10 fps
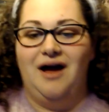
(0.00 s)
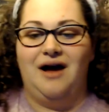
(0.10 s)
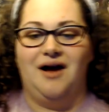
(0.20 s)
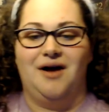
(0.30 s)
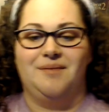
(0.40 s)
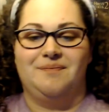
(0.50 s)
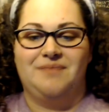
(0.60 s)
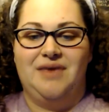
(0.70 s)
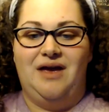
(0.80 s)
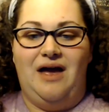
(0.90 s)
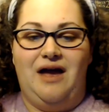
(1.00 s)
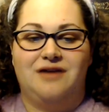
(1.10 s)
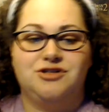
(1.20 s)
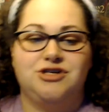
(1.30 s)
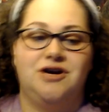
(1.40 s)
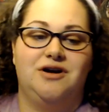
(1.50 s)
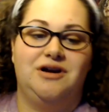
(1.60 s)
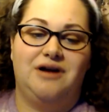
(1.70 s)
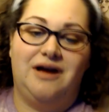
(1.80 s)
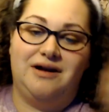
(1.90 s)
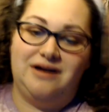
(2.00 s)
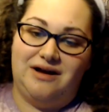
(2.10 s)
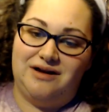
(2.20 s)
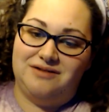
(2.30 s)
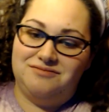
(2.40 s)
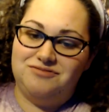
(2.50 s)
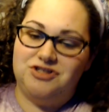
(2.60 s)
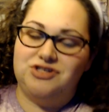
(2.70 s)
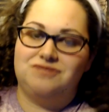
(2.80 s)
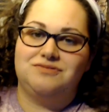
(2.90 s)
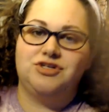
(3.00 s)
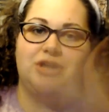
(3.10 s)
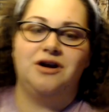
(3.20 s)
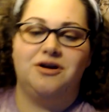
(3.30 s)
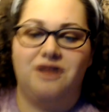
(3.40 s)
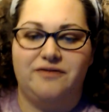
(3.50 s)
And share your